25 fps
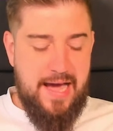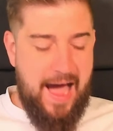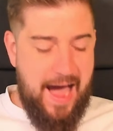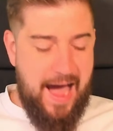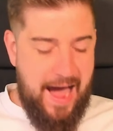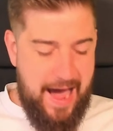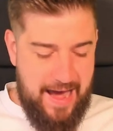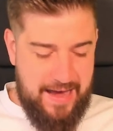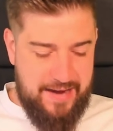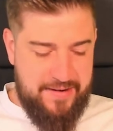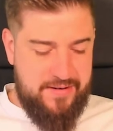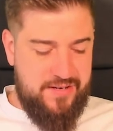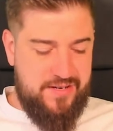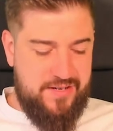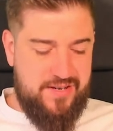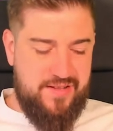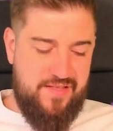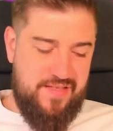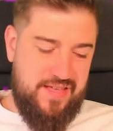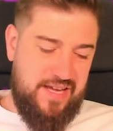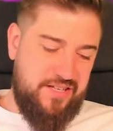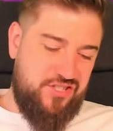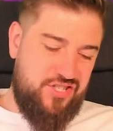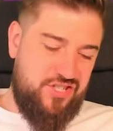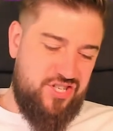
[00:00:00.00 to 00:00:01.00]
And
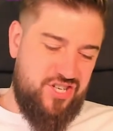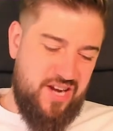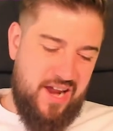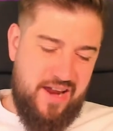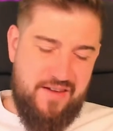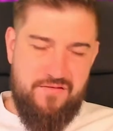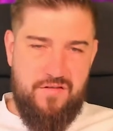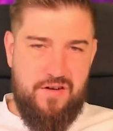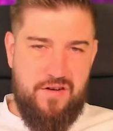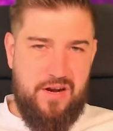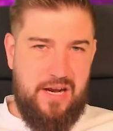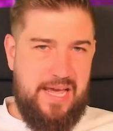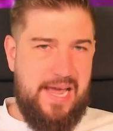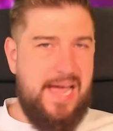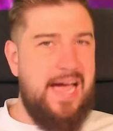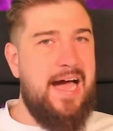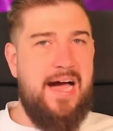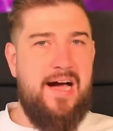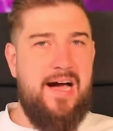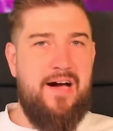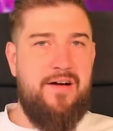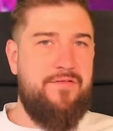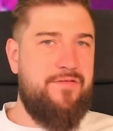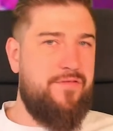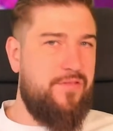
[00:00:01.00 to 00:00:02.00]
they generally
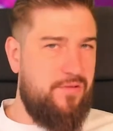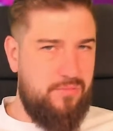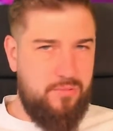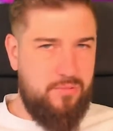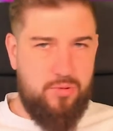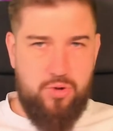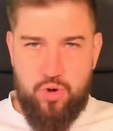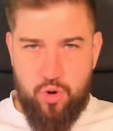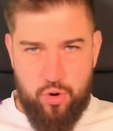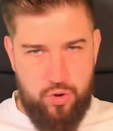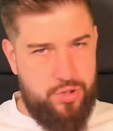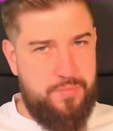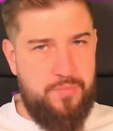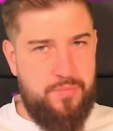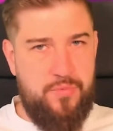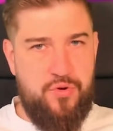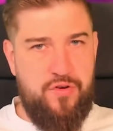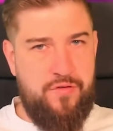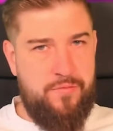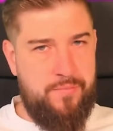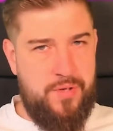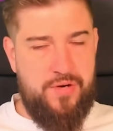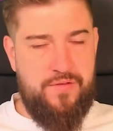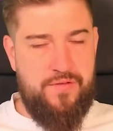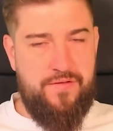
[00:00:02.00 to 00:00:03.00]
have good
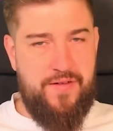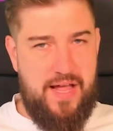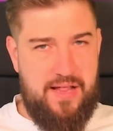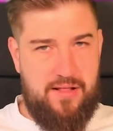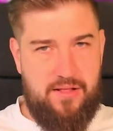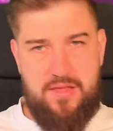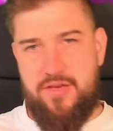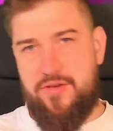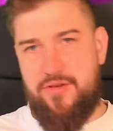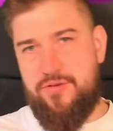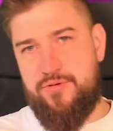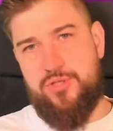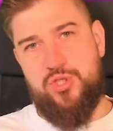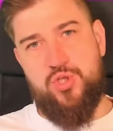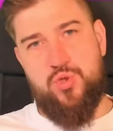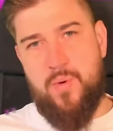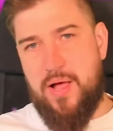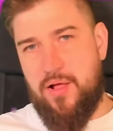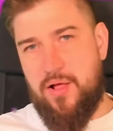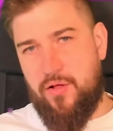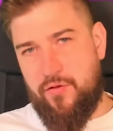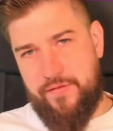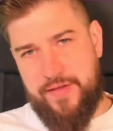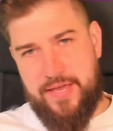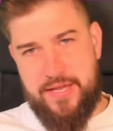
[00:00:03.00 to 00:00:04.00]
movement values,
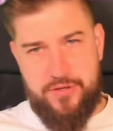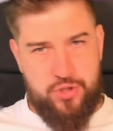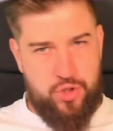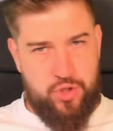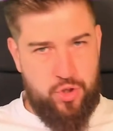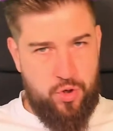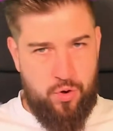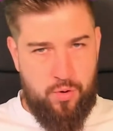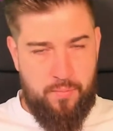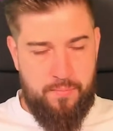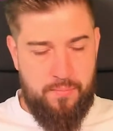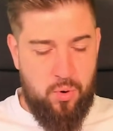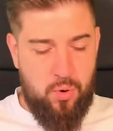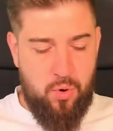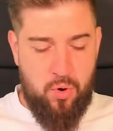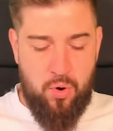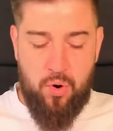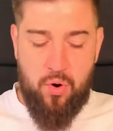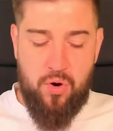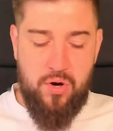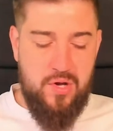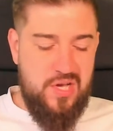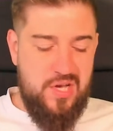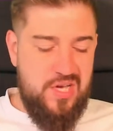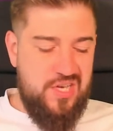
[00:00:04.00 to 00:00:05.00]
12-inch or
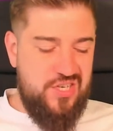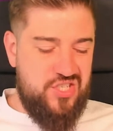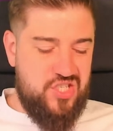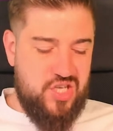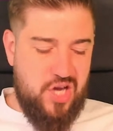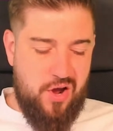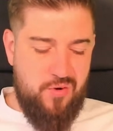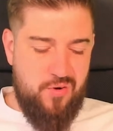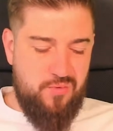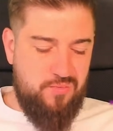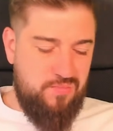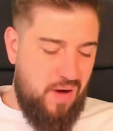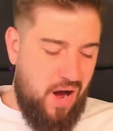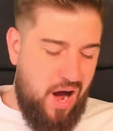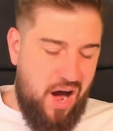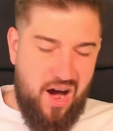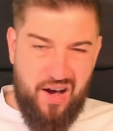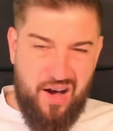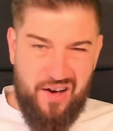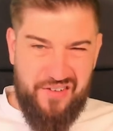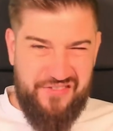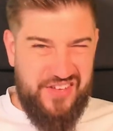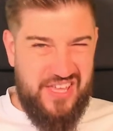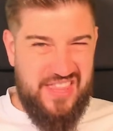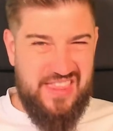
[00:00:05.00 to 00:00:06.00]
more. So
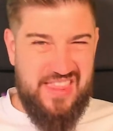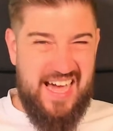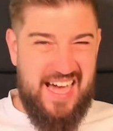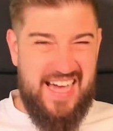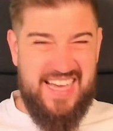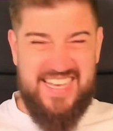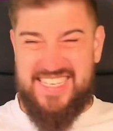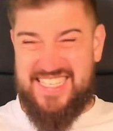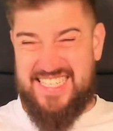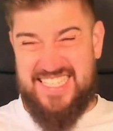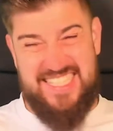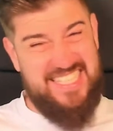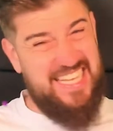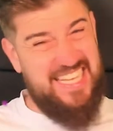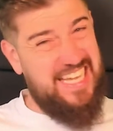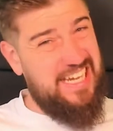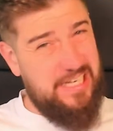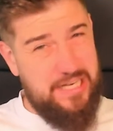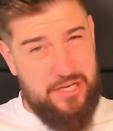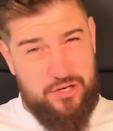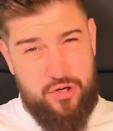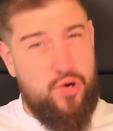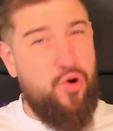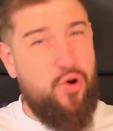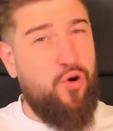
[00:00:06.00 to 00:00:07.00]
half in that is still
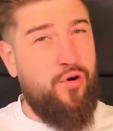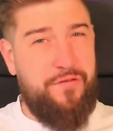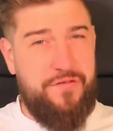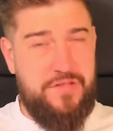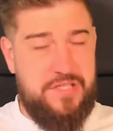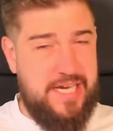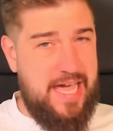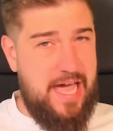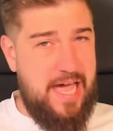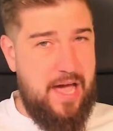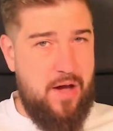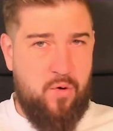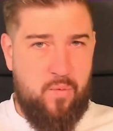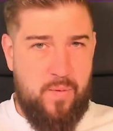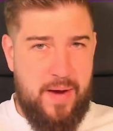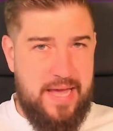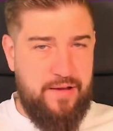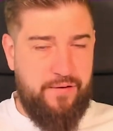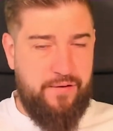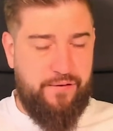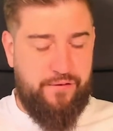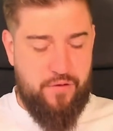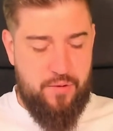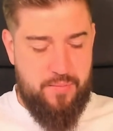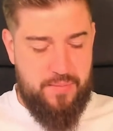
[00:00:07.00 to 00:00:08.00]
enough to get
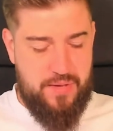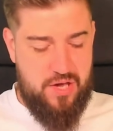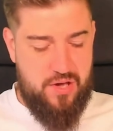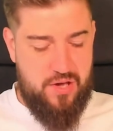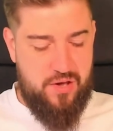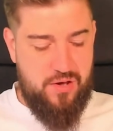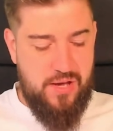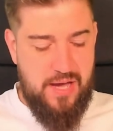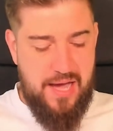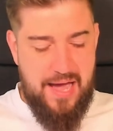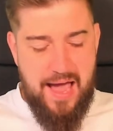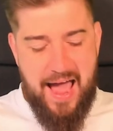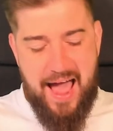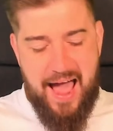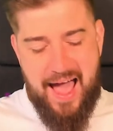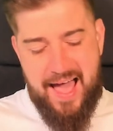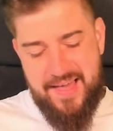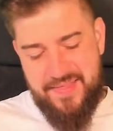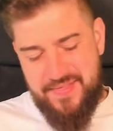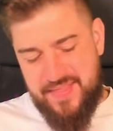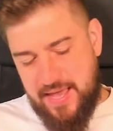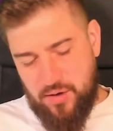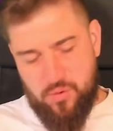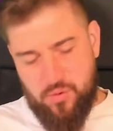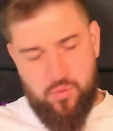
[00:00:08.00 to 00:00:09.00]
away from you.
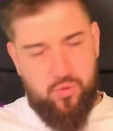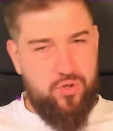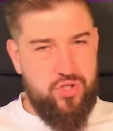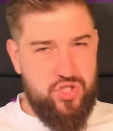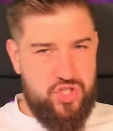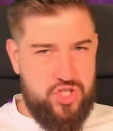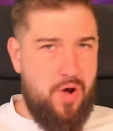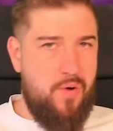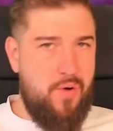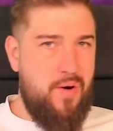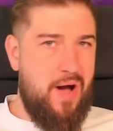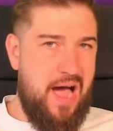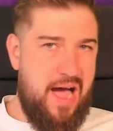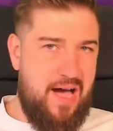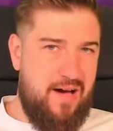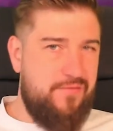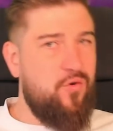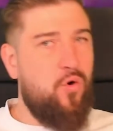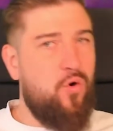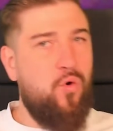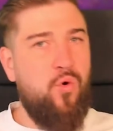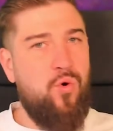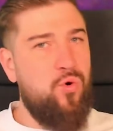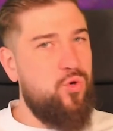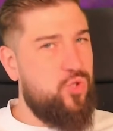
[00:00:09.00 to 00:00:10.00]
And they also have
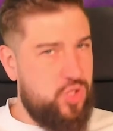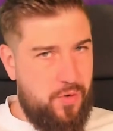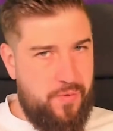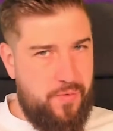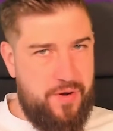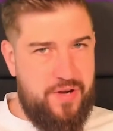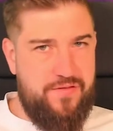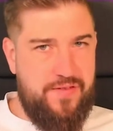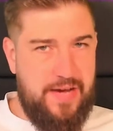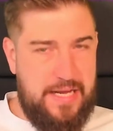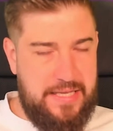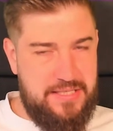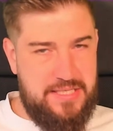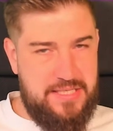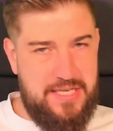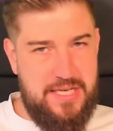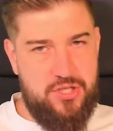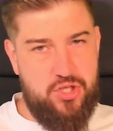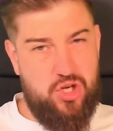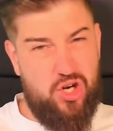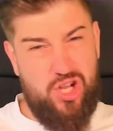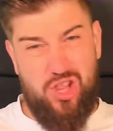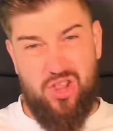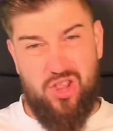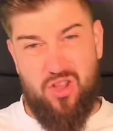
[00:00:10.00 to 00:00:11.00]
auto
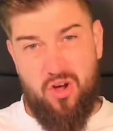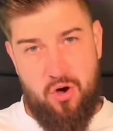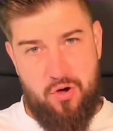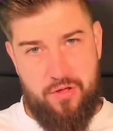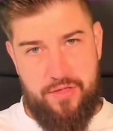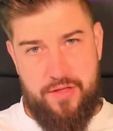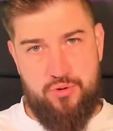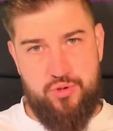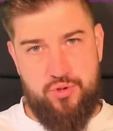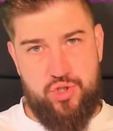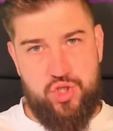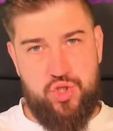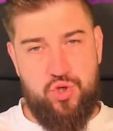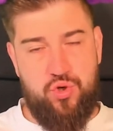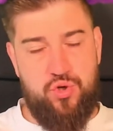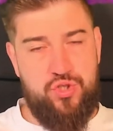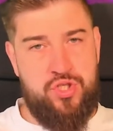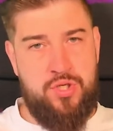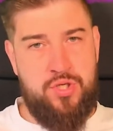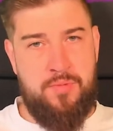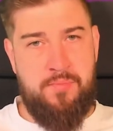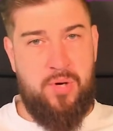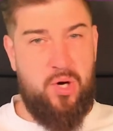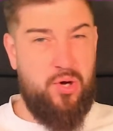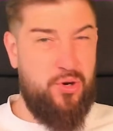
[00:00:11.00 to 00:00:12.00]
advances on a lot of those
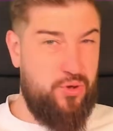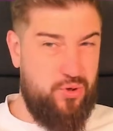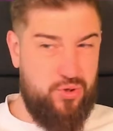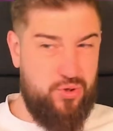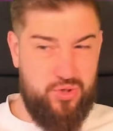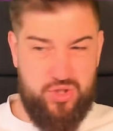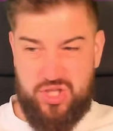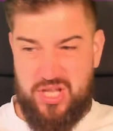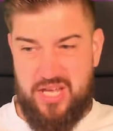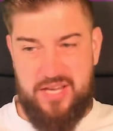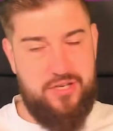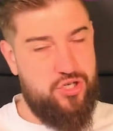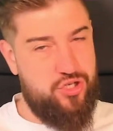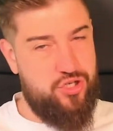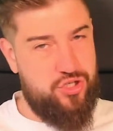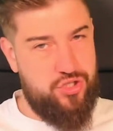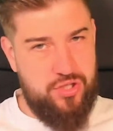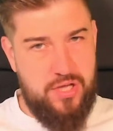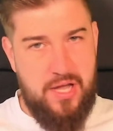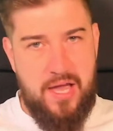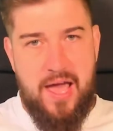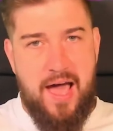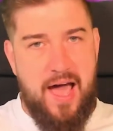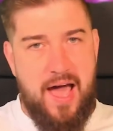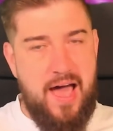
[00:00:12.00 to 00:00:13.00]
sorts of models. They just
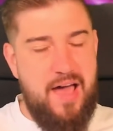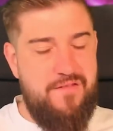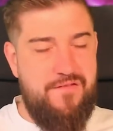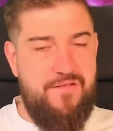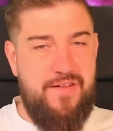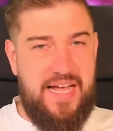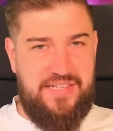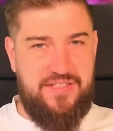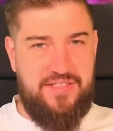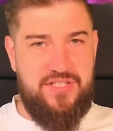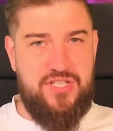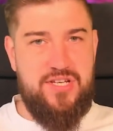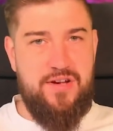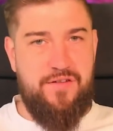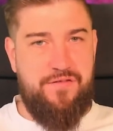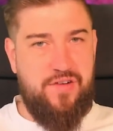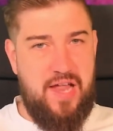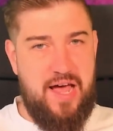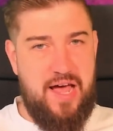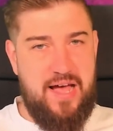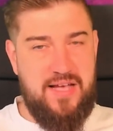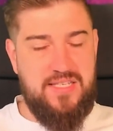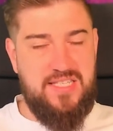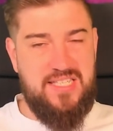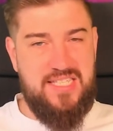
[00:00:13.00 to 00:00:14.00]
advance a
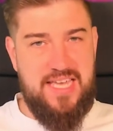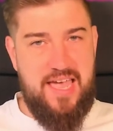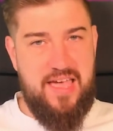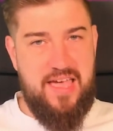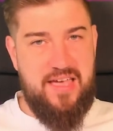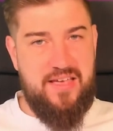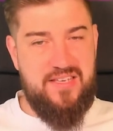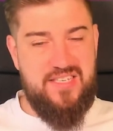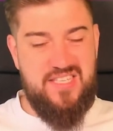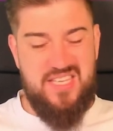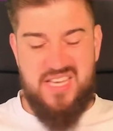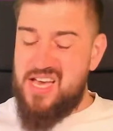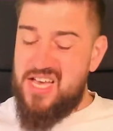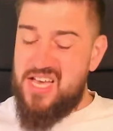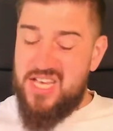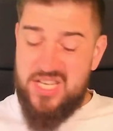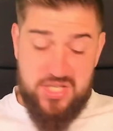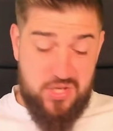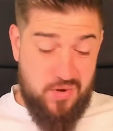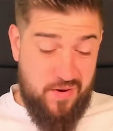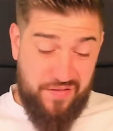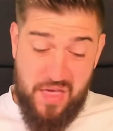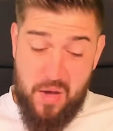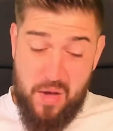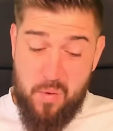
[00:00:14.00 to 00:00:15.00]
flat 6.
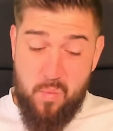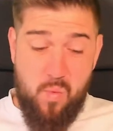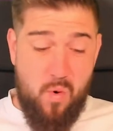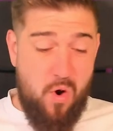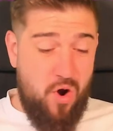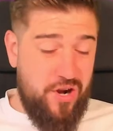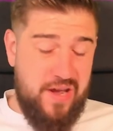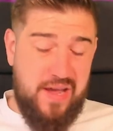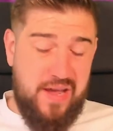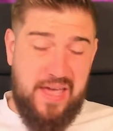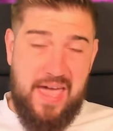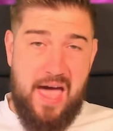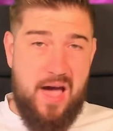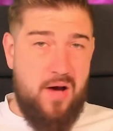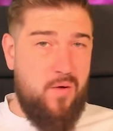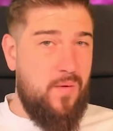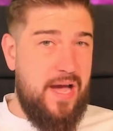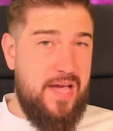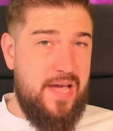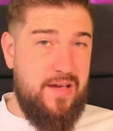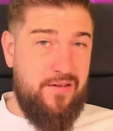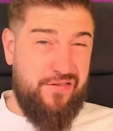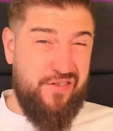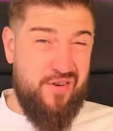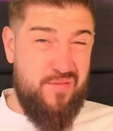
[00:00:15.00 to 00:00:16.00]
So if they want to get
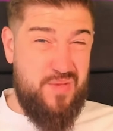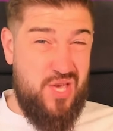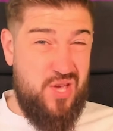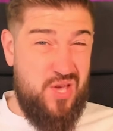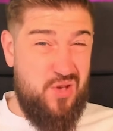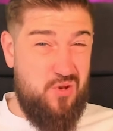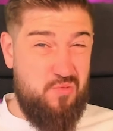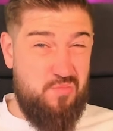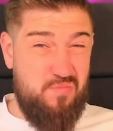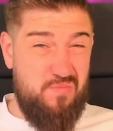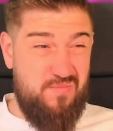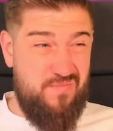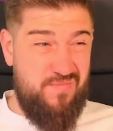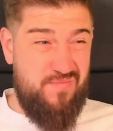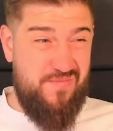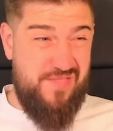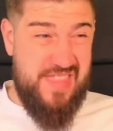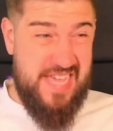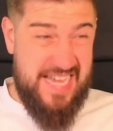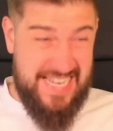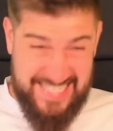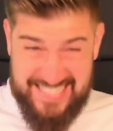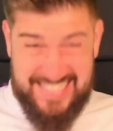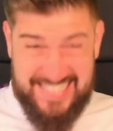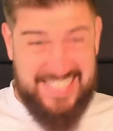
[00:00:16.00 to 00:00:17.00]
away from you,
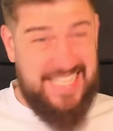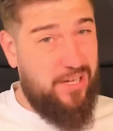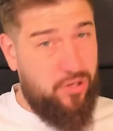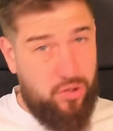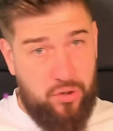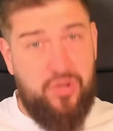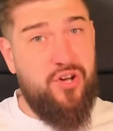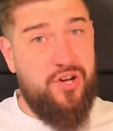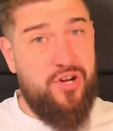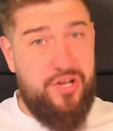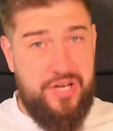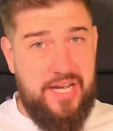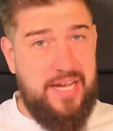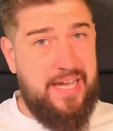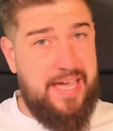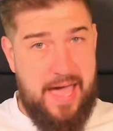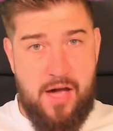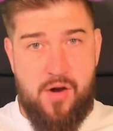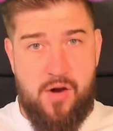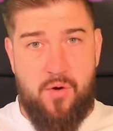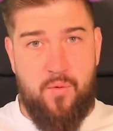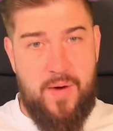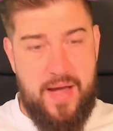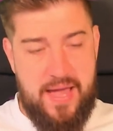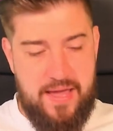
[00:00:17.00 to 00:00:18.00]
they're still going to
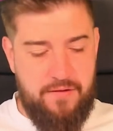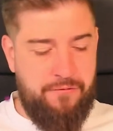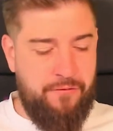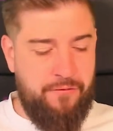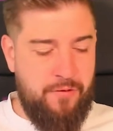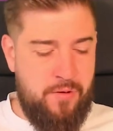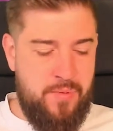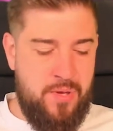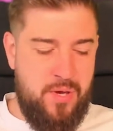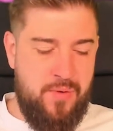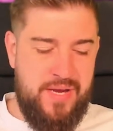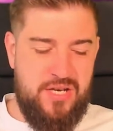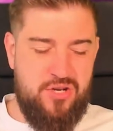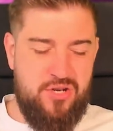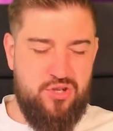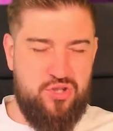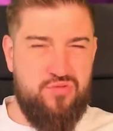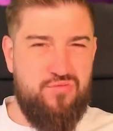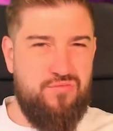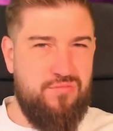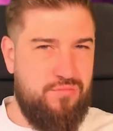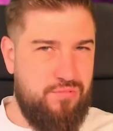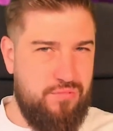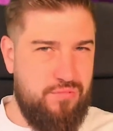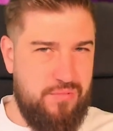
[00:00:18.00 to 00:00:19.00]
get away from you. It
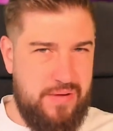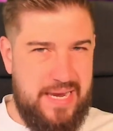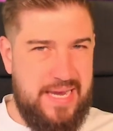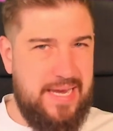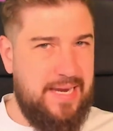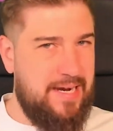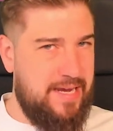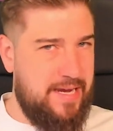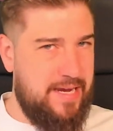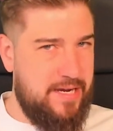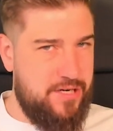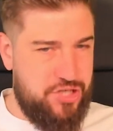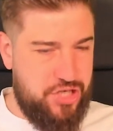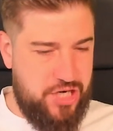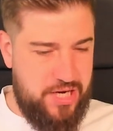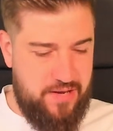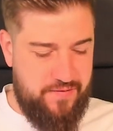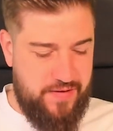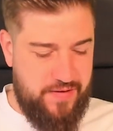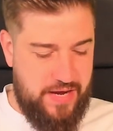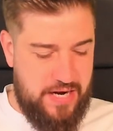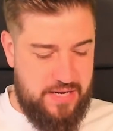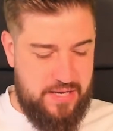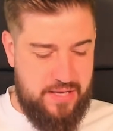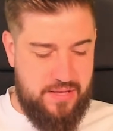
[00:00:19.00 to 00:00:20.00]
doesn't really
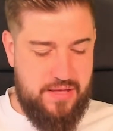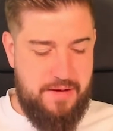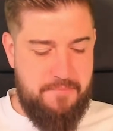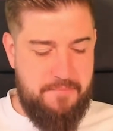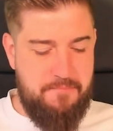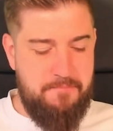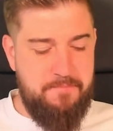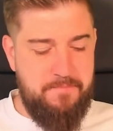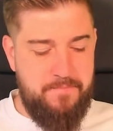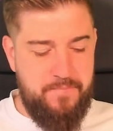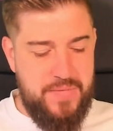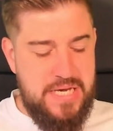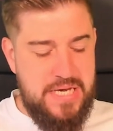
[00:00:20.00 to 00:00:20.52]
achieve anything.